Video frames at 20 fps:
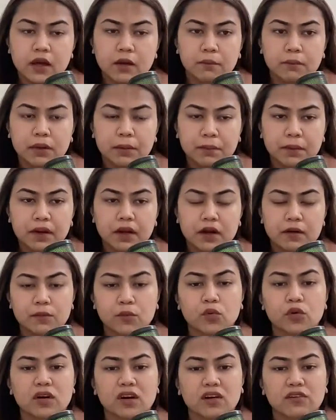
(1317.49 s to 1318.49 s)
people are
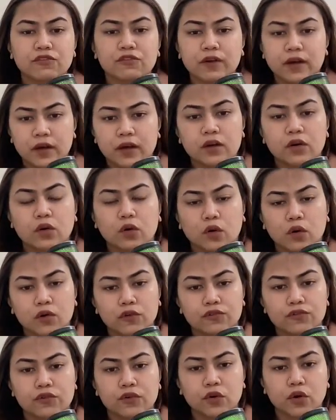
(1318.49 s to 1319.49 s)
more aware of
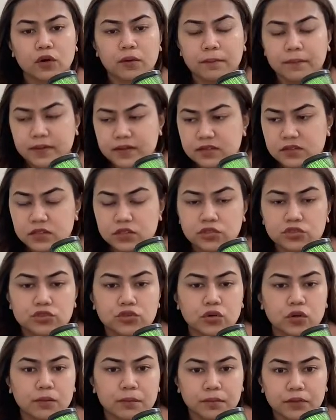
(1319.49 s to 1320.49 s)
your message,
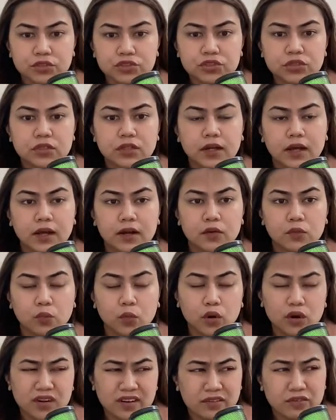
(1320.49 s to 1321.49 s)
your mission, and
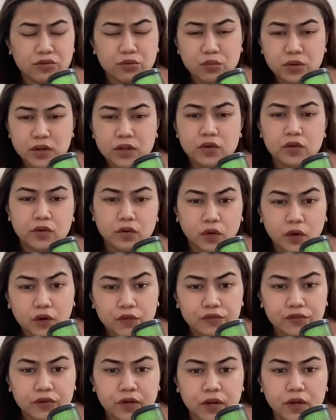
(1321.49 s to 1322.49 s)
what truly you're
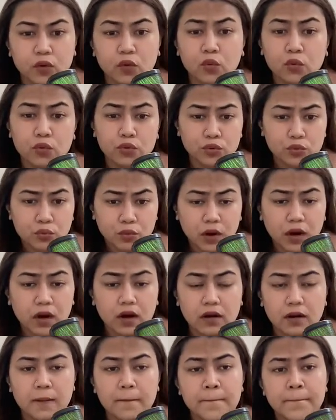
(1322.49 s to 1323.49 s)
offering, who you
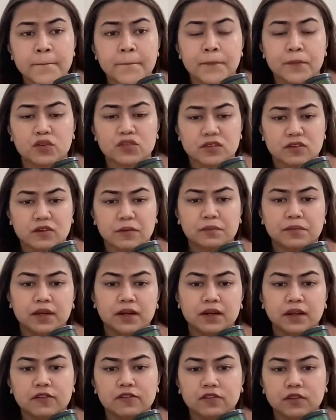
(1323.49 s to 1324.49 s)
are, because the
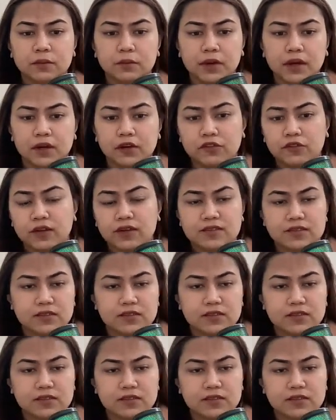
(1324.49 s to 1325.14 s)
website gives them kind of like a